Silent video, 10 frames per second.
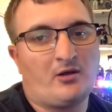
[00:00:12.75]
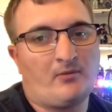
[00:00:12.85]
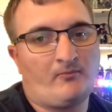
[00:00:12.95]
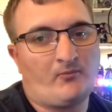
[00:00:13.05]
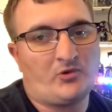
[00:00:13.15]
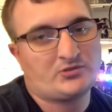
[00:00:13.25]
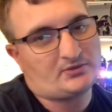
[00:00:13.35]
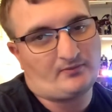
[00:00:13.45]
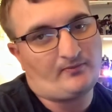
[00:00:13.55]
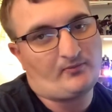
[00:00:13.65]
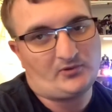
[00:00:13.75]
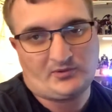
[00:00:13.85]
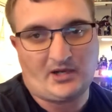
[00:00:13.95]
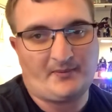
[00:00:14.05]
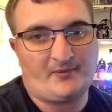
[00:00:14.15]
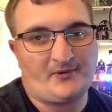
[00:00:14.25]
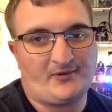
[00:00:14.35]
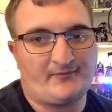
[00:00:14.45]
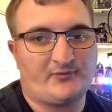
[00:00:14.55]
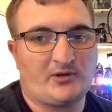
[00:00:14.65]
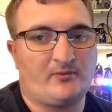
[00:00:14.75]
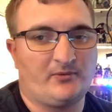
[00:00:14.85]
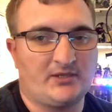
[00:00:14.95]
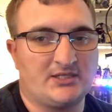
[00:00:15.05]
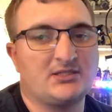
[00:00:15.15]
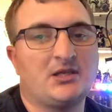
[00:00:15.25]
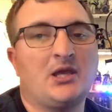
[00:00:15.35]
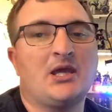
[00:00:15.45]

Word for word: most of couple, of, couple of weeks,